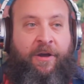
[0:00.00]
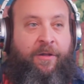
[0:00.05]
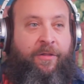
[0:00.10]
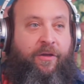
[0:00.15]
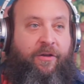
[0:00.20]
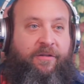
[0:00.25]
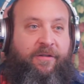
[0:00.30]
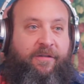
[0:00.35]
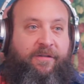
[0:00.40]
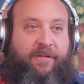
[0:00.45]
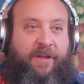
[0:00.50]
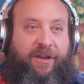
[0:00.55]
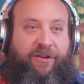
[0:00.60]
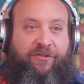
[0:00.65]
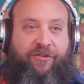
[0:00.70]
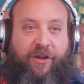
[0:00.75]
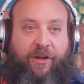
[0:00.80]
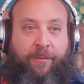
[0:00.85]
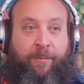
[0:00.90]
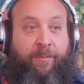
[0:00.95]
the
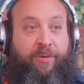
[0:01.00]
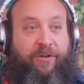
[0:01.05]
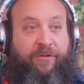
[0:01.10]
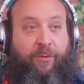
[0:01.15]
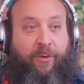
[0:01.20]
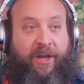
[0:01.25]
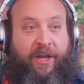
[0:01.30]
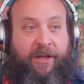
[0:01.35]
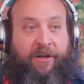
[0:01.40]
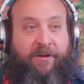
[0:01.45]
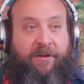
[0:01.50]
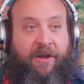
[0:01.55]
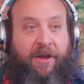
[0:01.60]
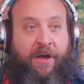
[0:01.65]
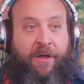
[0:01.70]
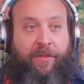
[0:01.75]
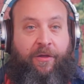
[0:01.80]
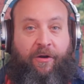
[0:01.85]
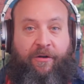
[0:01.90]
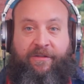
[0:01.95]
distinction between
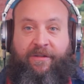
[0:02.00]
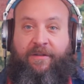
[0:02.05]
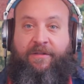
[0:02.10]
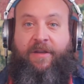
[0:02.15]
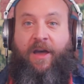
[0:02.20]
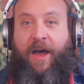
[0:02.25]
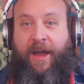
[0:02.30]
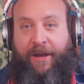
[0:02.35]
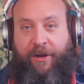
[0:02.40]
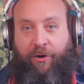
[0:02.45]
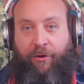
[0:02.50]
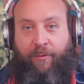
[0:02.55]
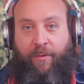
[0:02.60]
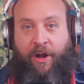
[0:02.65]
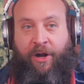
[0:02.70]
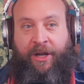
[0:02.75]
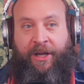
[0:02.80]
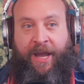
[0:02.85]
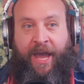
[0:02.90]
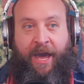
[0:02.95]
there's a tiger
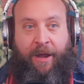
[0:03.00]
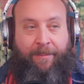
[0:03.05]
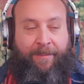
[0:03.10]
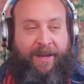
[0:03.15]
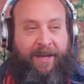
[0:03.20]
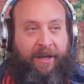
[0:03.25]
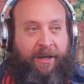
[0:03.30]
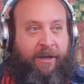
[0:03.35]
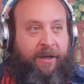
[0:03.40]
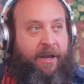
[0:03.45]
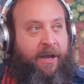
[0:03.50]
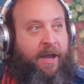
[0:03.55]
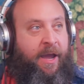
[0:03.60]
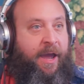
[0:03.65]
running at me